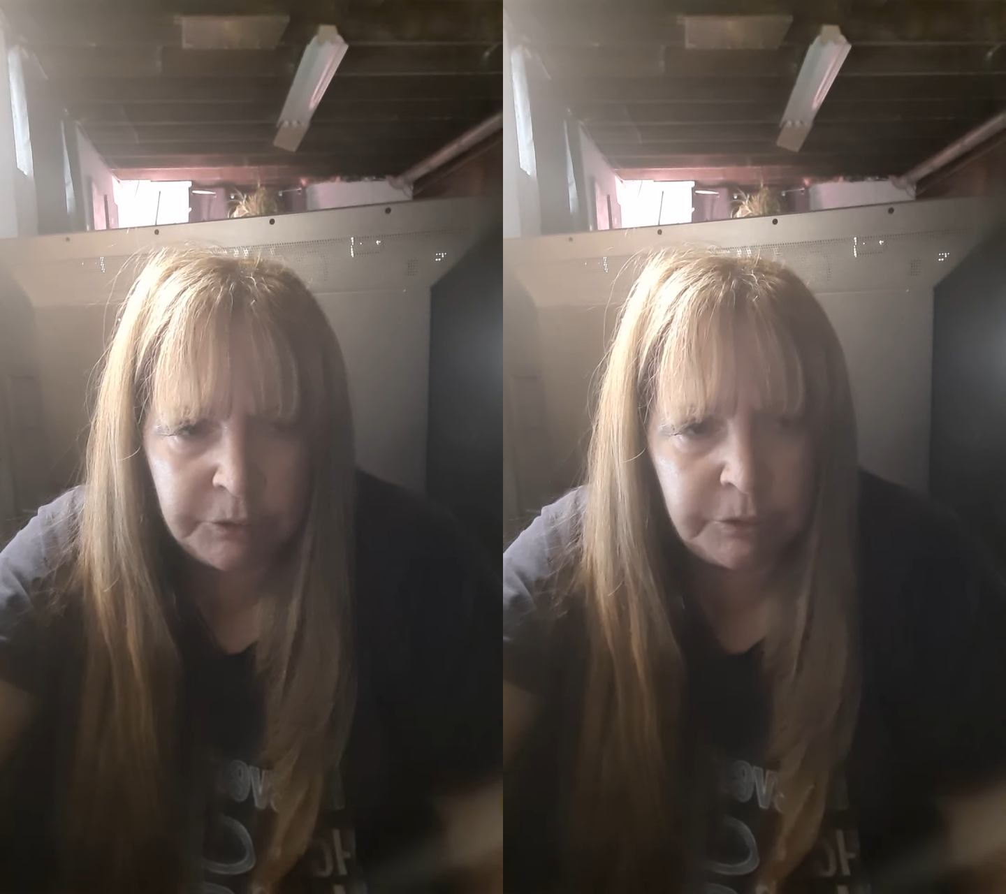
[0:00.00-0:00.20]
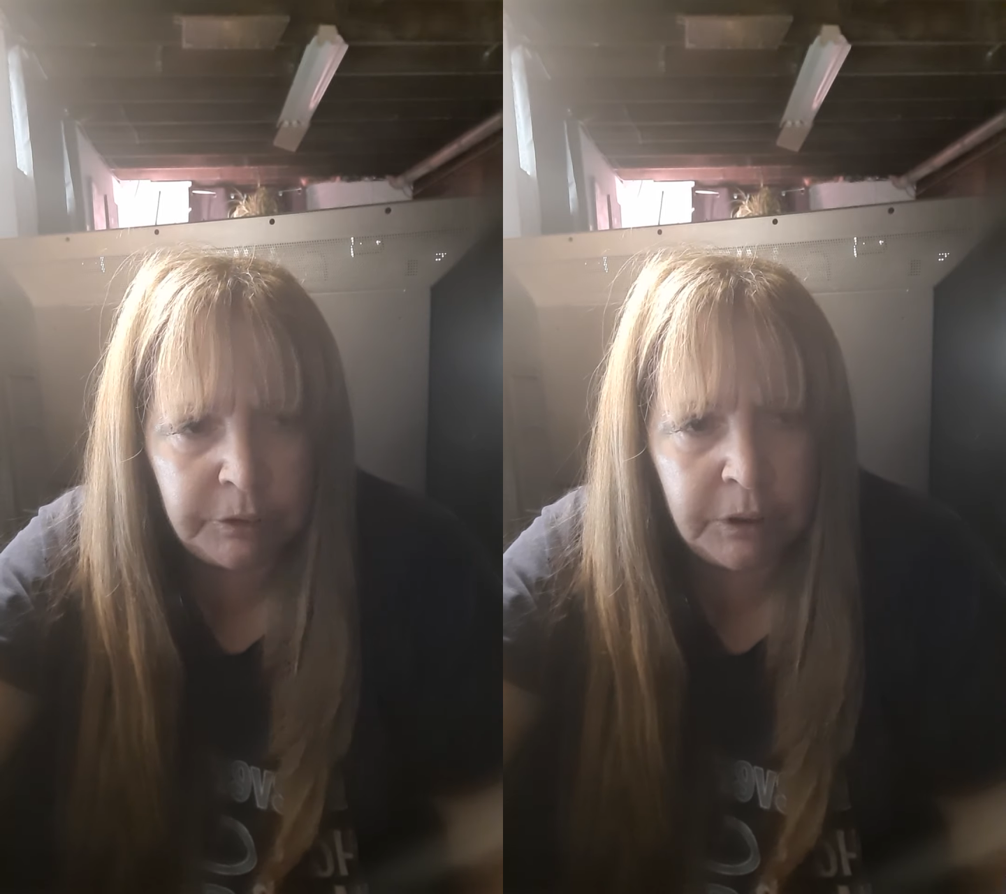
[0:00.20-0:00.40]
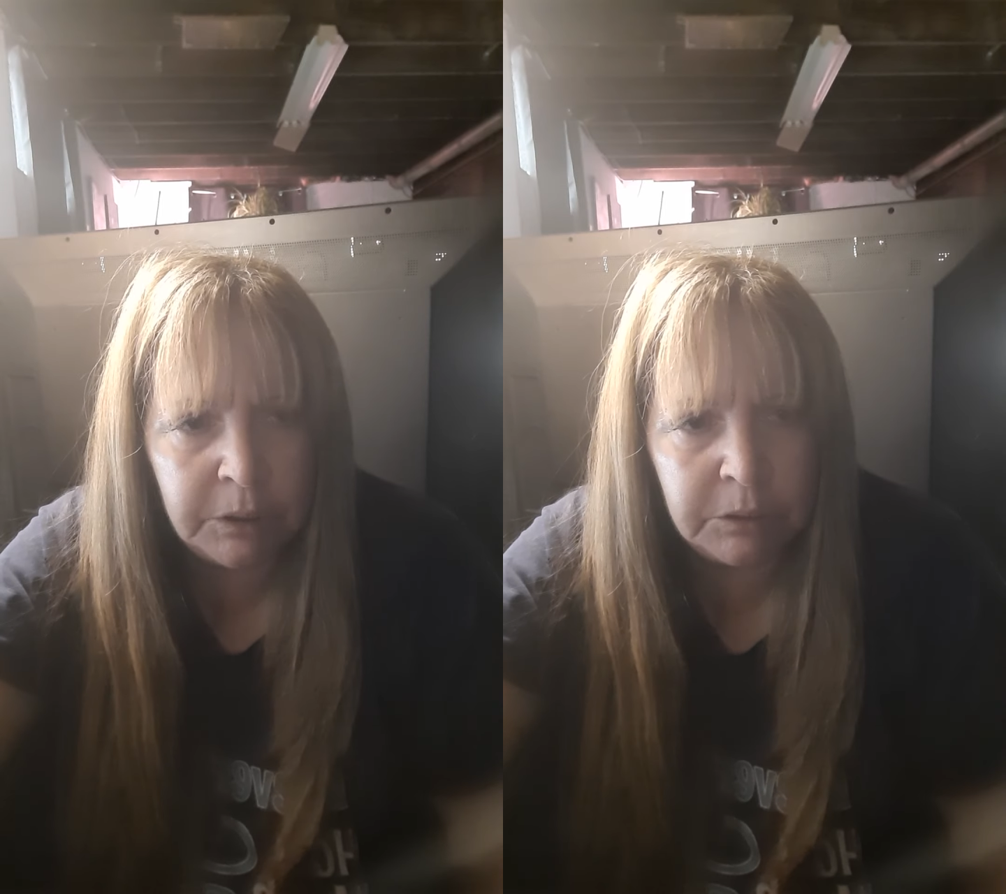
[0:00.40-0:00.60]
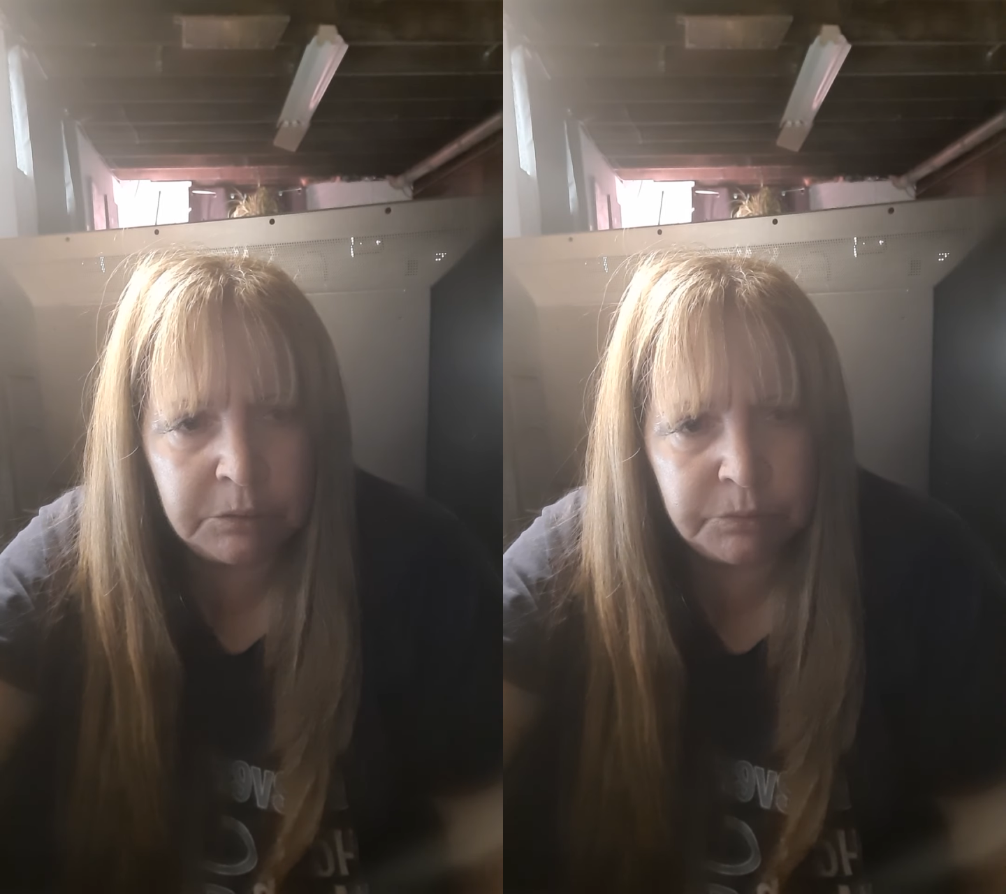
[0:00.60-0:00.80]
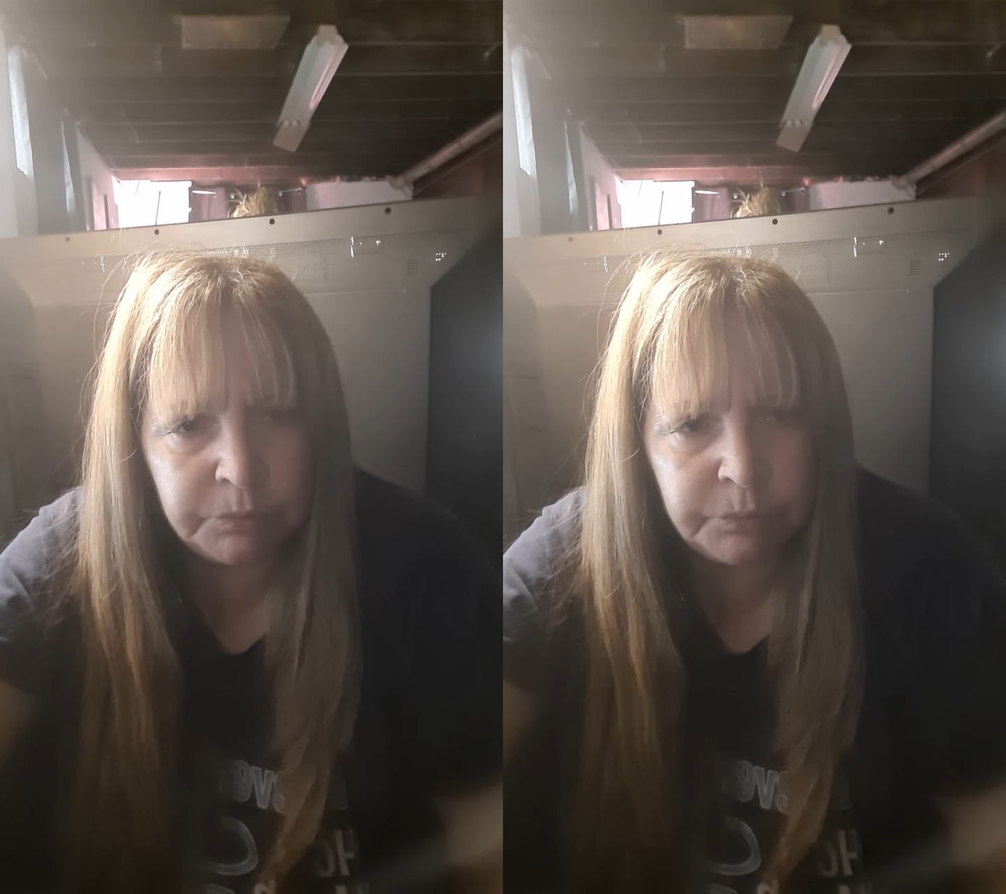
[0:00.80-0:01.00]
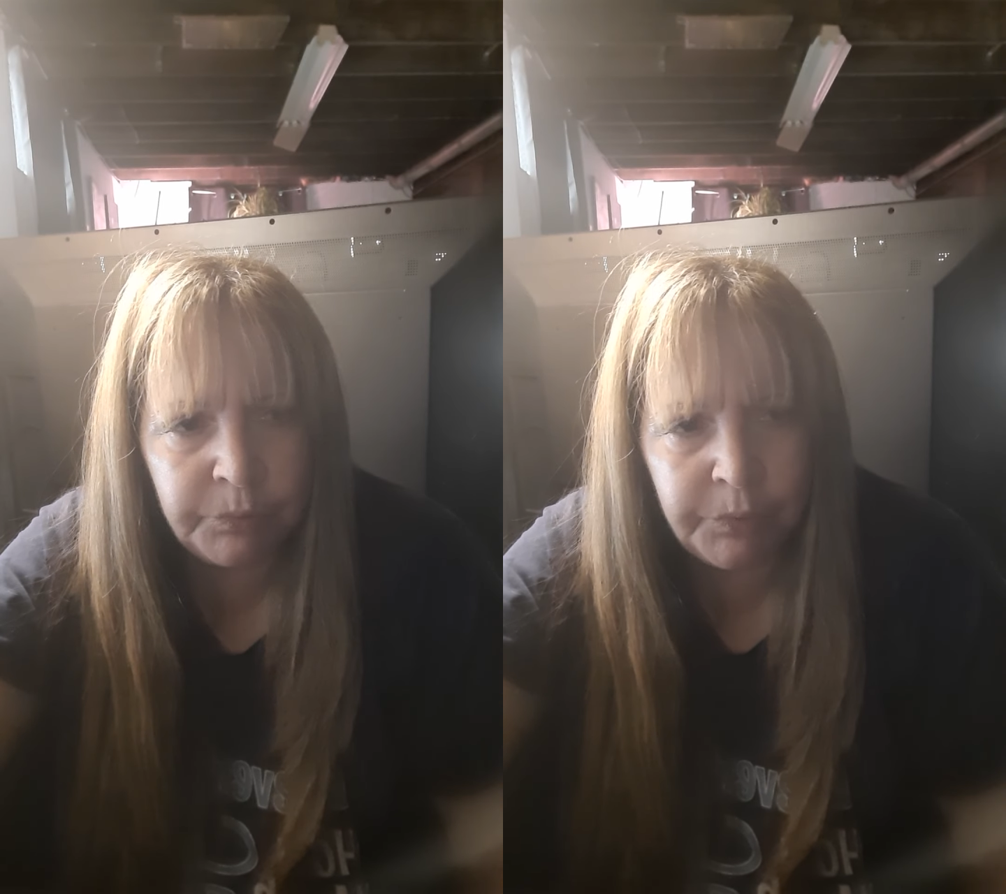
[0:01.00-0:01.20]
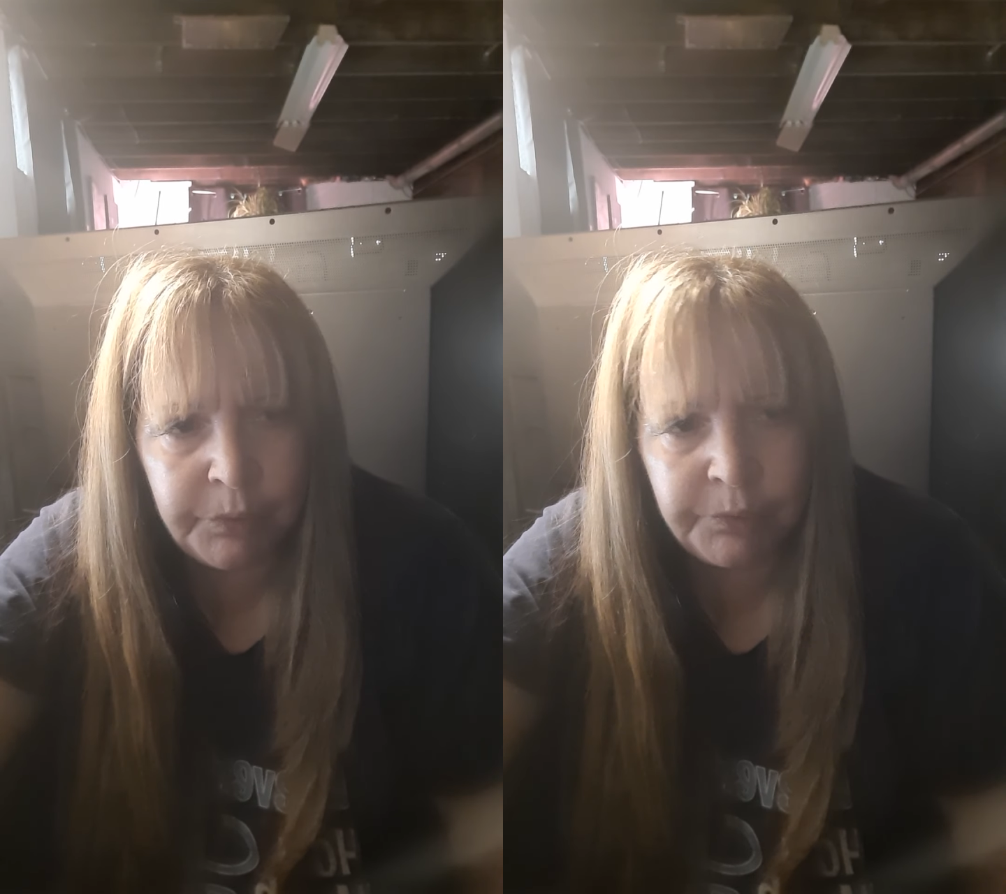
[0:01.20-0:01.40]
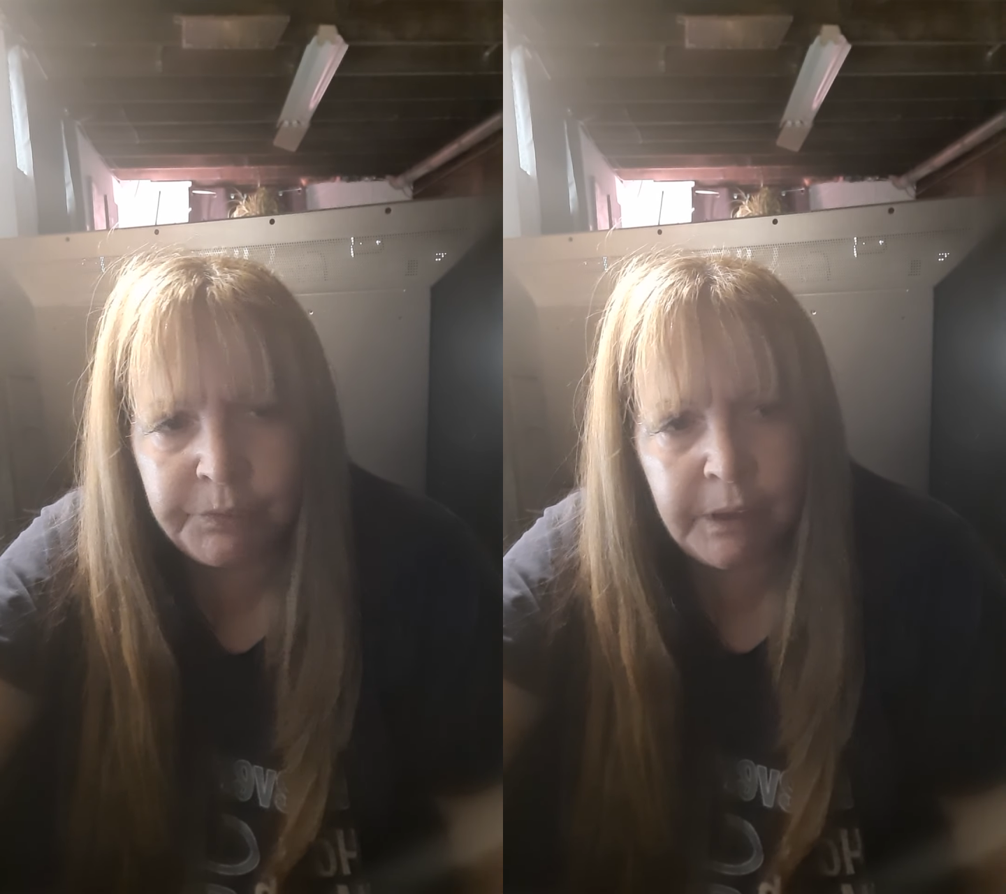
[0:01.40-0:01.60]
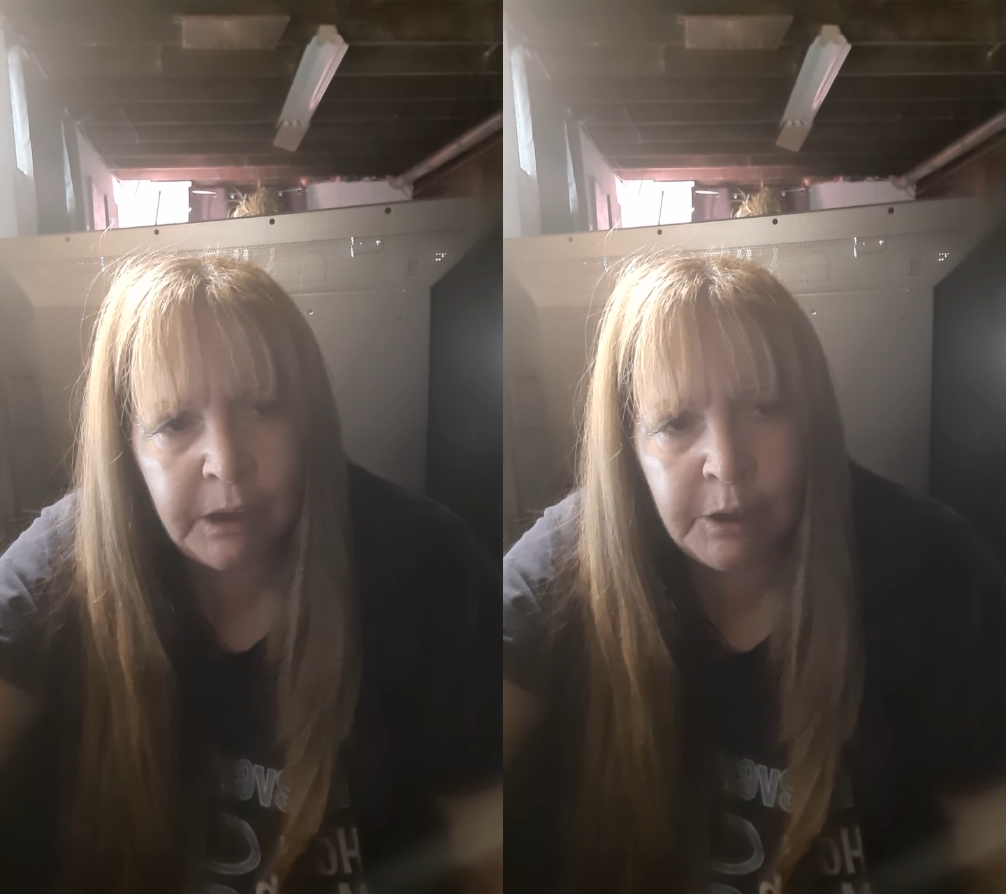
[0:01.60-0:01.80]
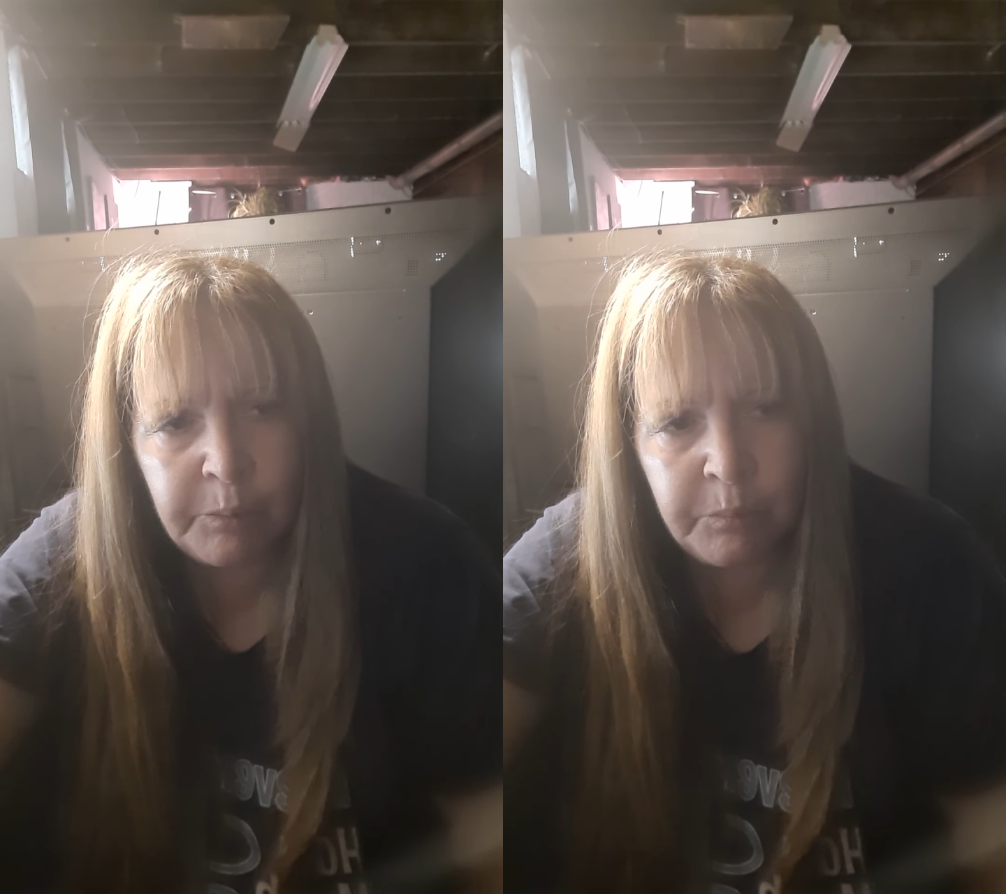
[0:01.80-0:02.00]
internet
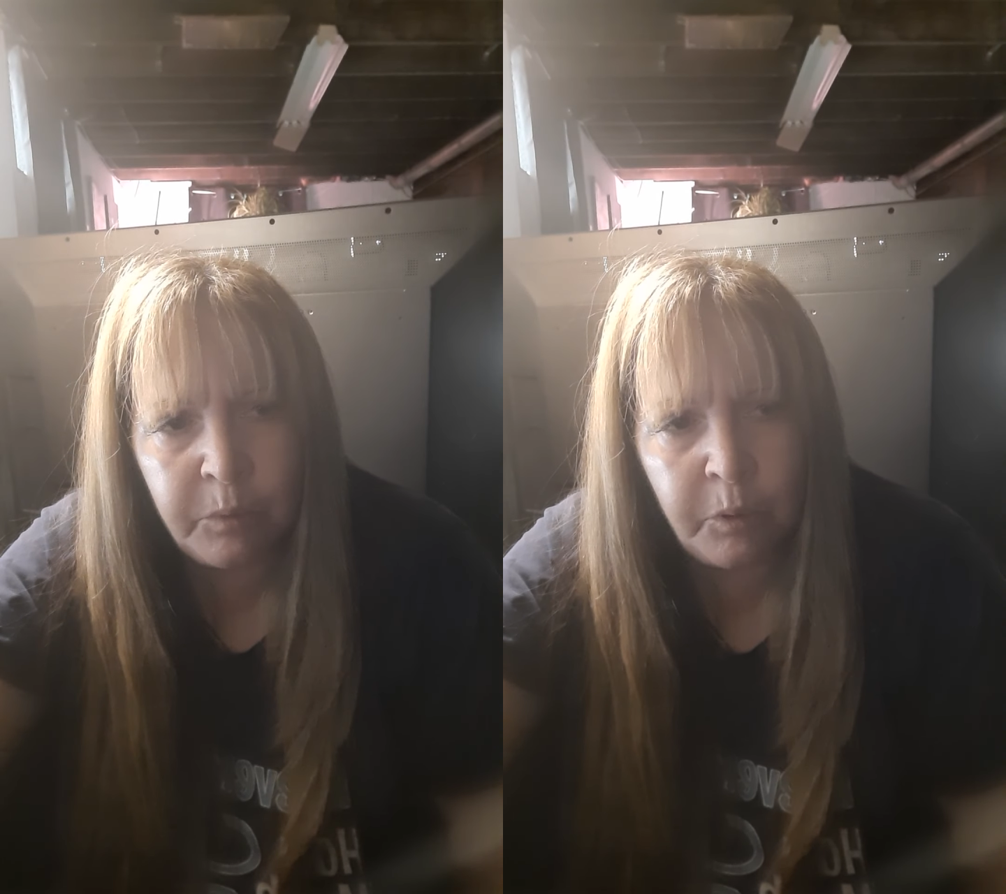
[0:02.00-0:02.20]
that